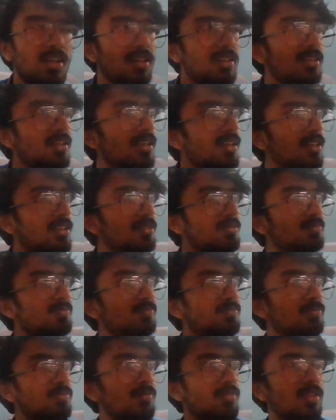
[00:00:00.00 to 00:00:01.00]
Then
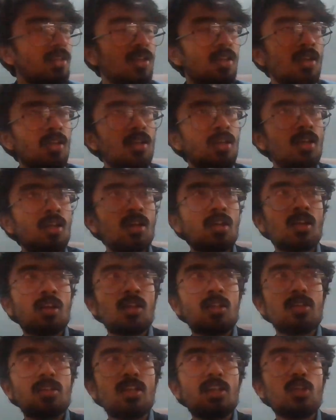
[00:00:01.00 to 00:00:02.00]

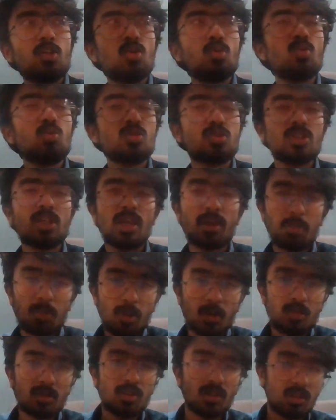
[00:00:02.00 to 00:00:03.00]
to say
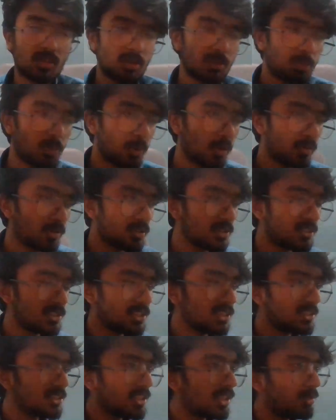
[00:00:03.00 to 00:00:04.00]
about the other
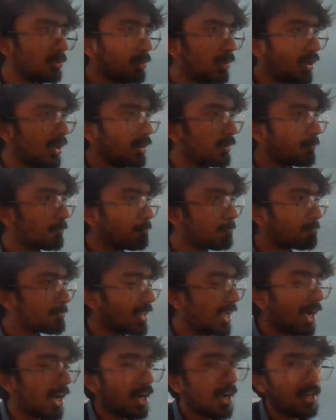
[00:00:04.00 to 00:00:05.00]
progresses I made.
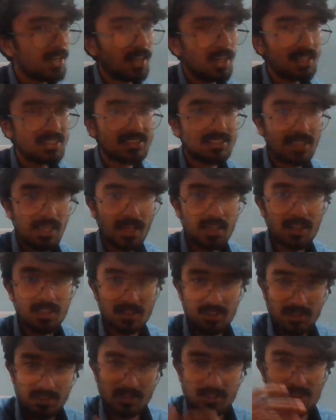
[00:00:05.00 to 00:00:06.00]
Last day I
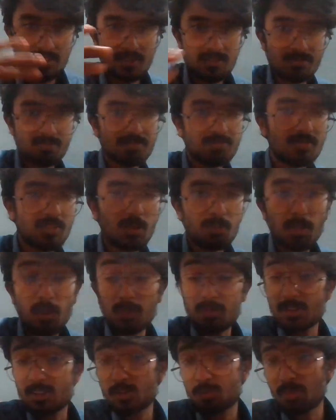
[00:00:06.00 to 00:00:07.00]
conducted the
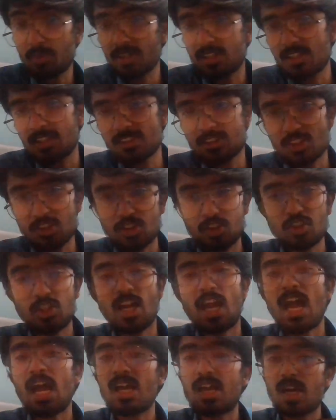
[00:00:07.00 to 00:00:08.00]
public speaking session.
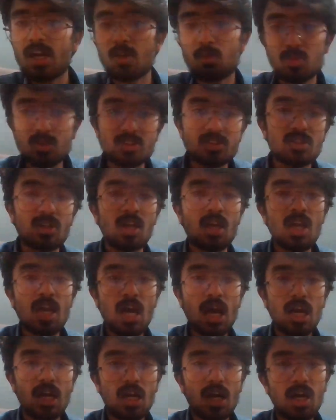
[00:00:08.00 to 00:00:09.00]
I
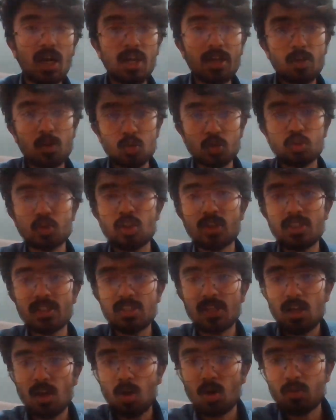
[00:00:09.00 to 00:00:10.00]
hosted it
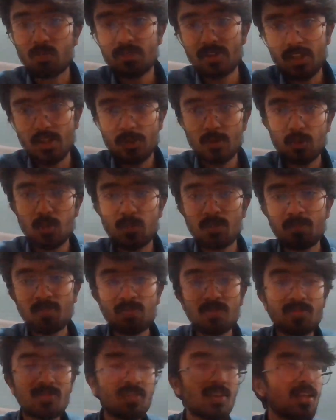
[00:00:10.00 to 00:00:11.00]
along with the other,
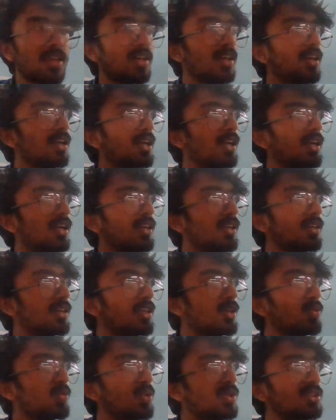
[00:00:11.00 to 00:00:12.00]
and
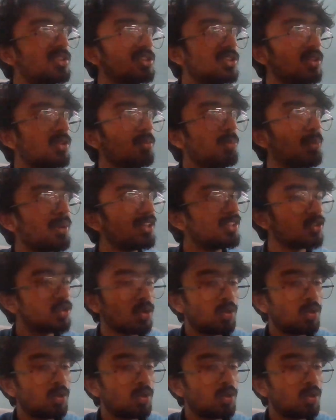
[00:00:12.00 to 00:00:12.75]
it was based